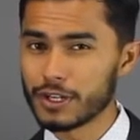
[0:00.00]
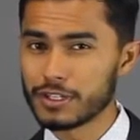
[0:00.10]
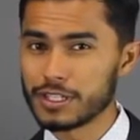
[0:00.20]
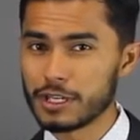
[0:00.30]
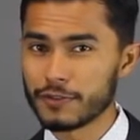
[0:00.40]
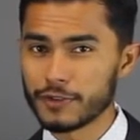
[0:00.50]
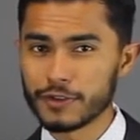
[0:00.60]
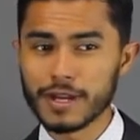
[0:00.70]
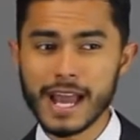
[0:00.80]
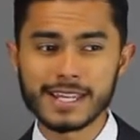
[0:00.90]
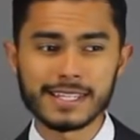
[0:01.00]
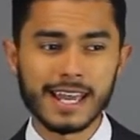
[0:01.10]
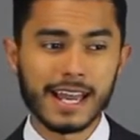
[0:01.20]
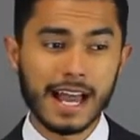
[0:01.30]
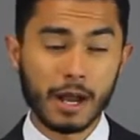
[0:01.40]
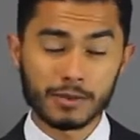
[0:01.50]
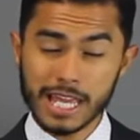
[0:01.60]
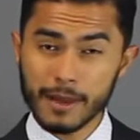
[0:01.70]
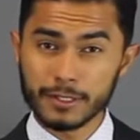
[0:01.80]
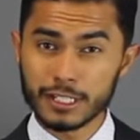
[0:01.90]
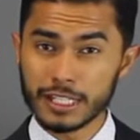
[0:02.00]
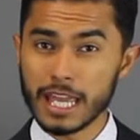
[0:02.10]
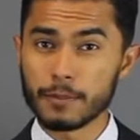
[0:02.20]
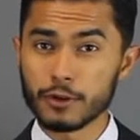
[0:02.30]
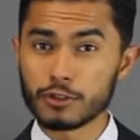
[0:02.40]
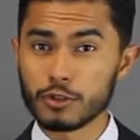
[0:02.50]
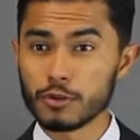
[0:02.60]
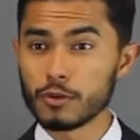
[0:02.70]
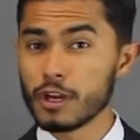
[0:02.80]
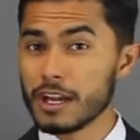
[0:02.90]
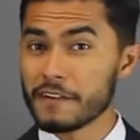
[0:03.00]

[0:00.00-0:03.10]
good deal for you guys. I was actually able to do